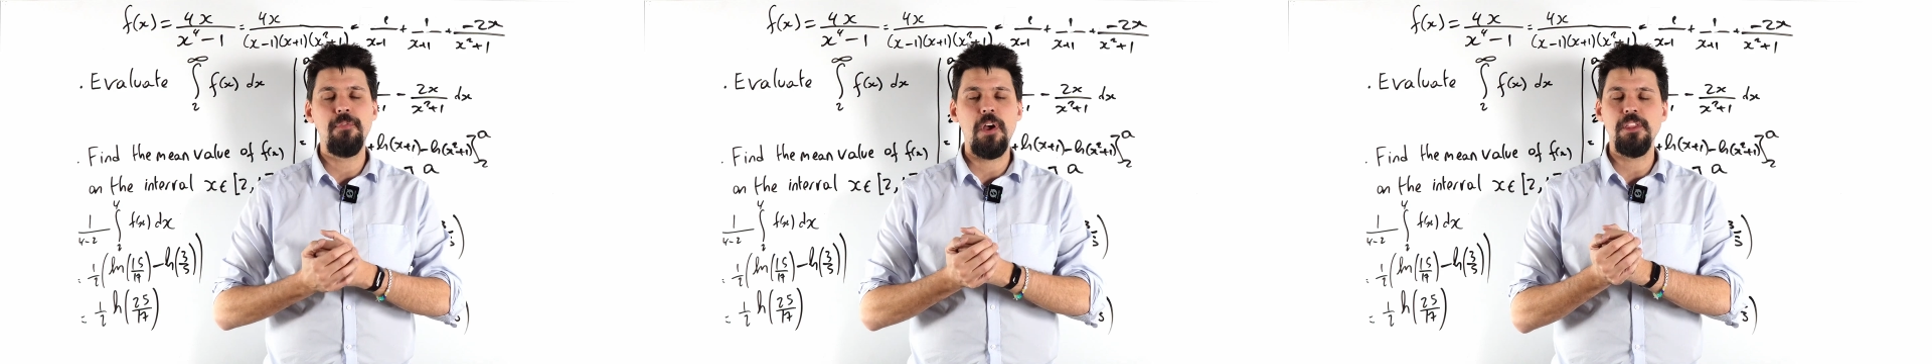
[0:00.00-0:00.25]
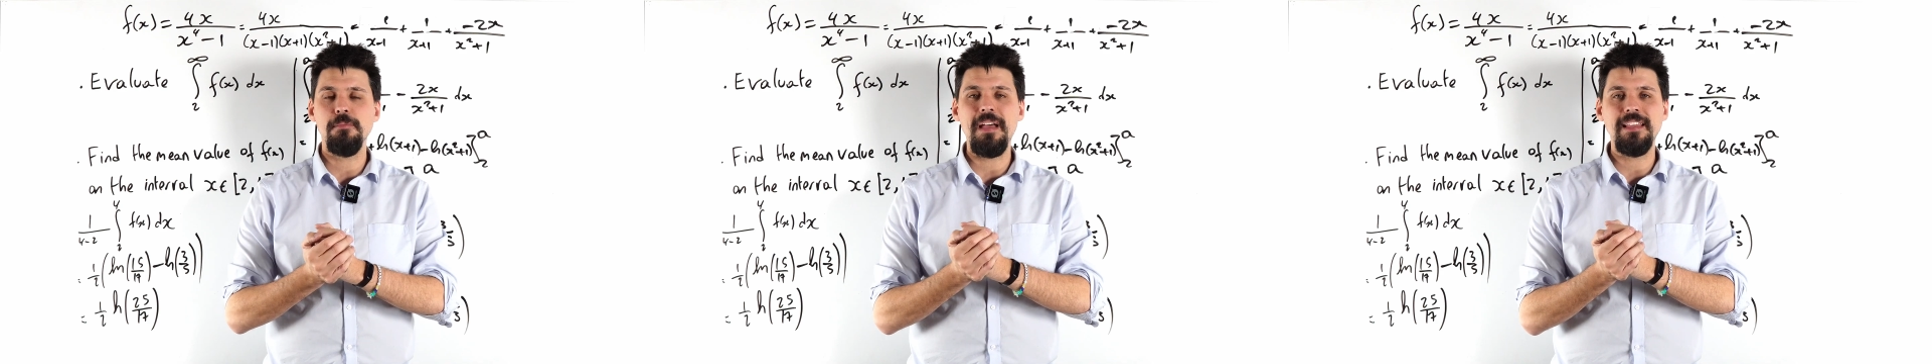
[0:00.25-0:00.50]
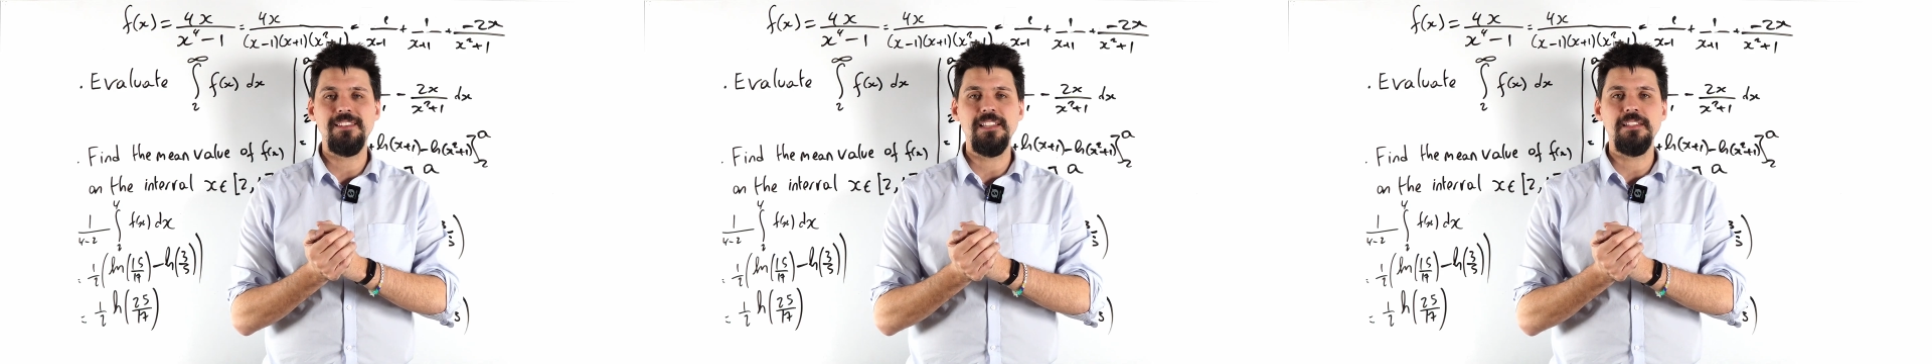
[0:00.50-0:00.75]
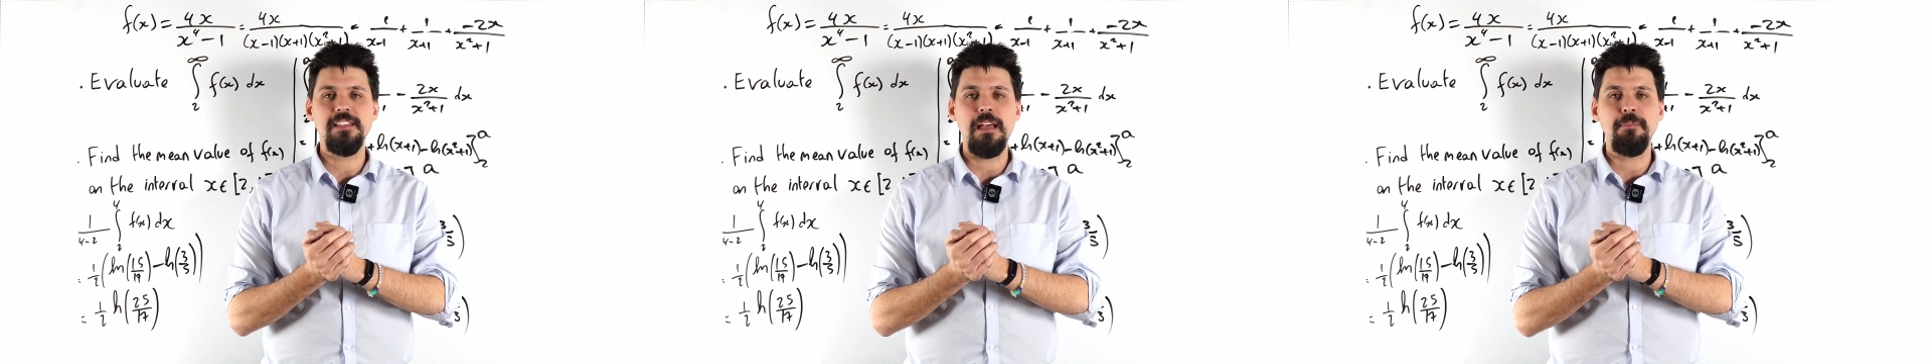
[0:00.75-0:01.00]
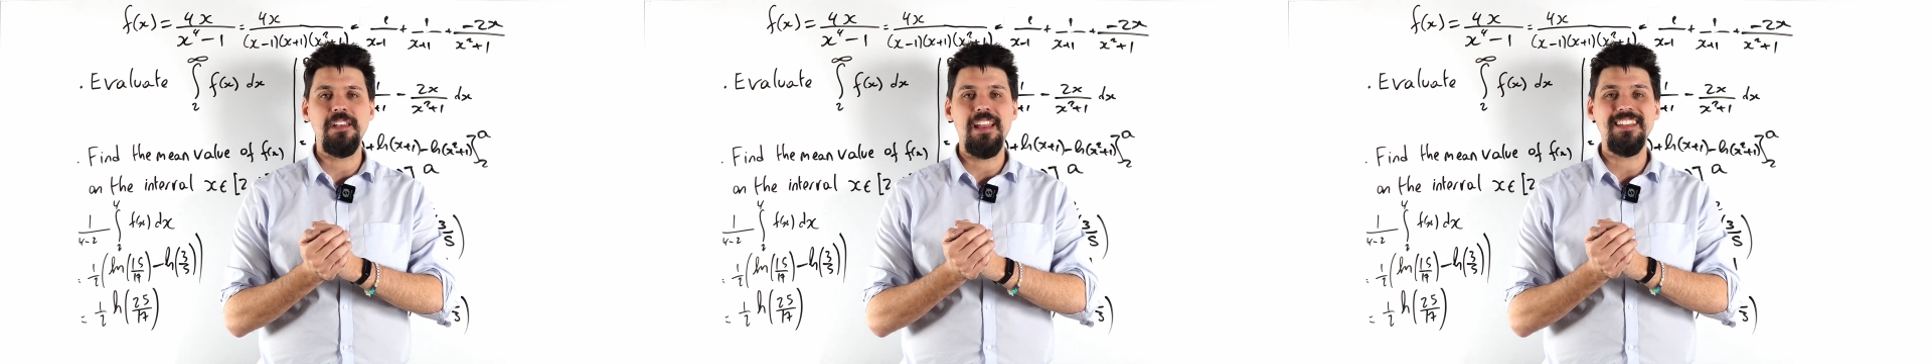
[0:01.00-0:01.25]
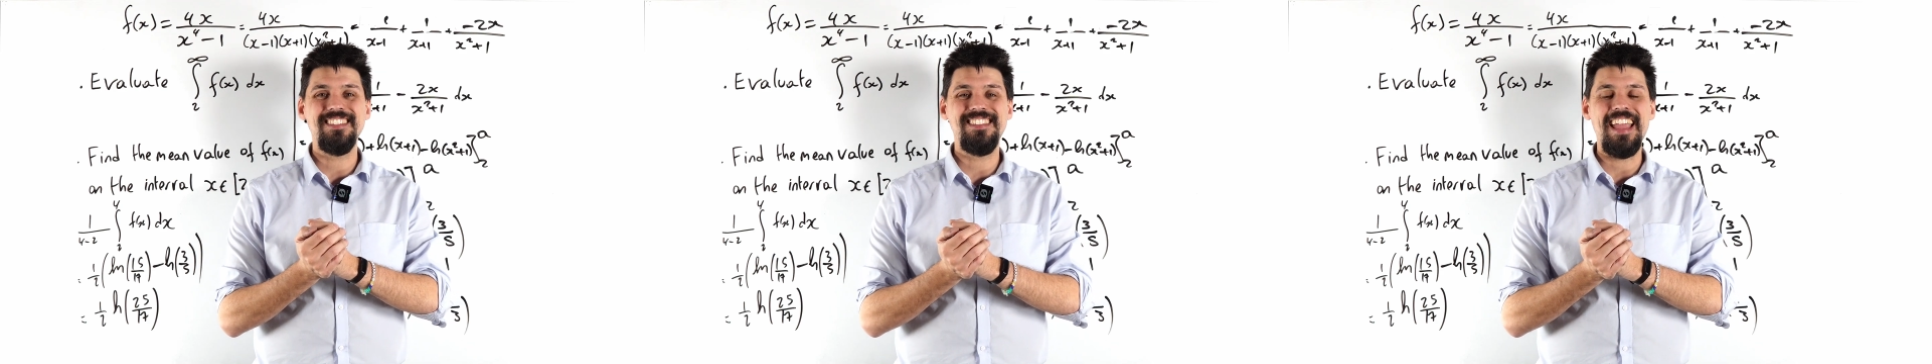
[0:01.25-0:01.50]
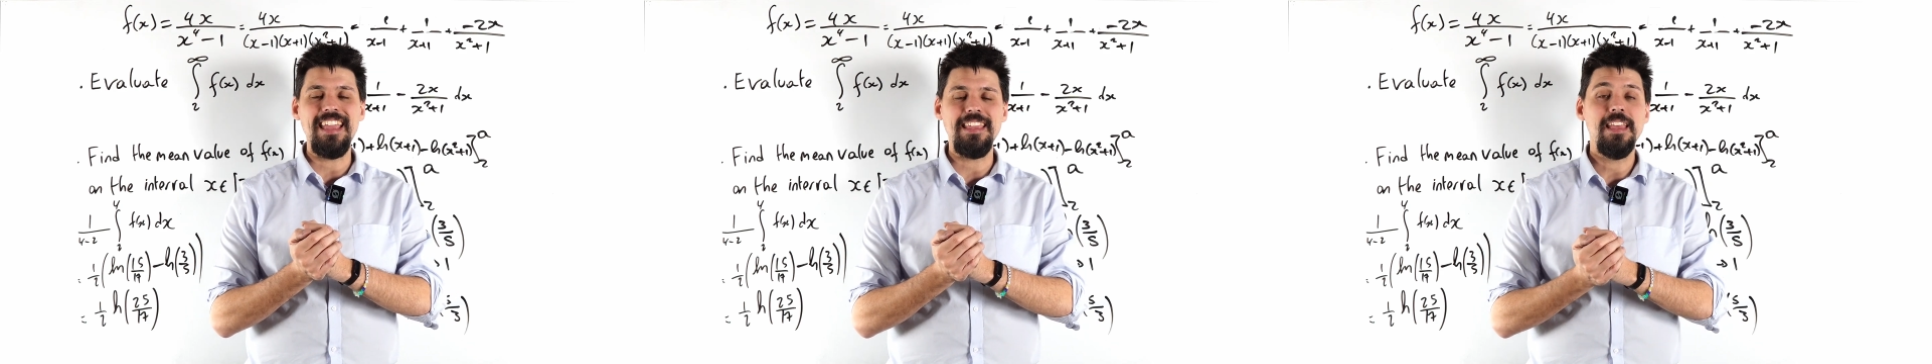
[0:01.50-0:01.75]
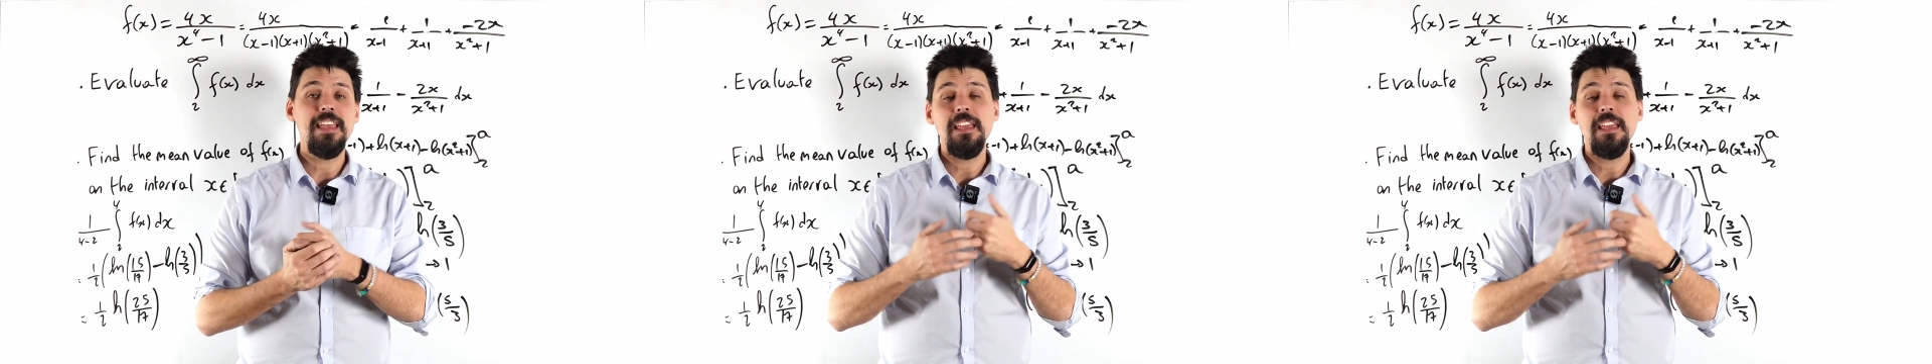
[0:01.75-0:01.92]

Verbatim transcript: further maths exam the next day.